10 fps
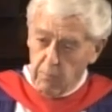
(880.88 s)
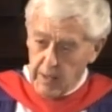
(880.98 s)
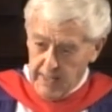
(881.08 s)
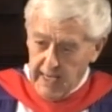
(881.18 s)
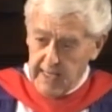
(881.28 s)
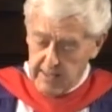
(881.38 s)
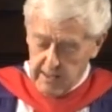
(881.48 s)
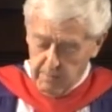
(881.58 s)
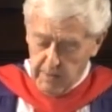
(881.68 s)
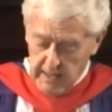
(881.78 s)
what art
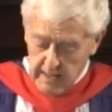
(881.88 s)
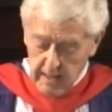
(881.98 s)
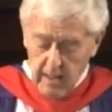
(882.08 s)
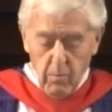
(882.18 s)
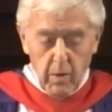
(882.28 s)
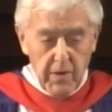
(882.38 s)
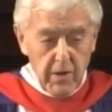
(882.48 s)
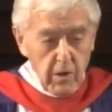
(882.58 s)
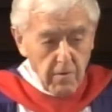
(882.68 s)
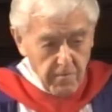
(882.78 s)
can be. Well, the
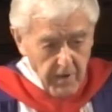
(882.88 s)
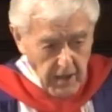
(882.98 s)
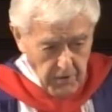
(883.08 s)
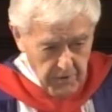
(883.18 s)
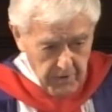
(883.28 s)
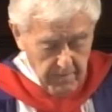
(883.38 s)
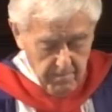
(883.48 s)
new faith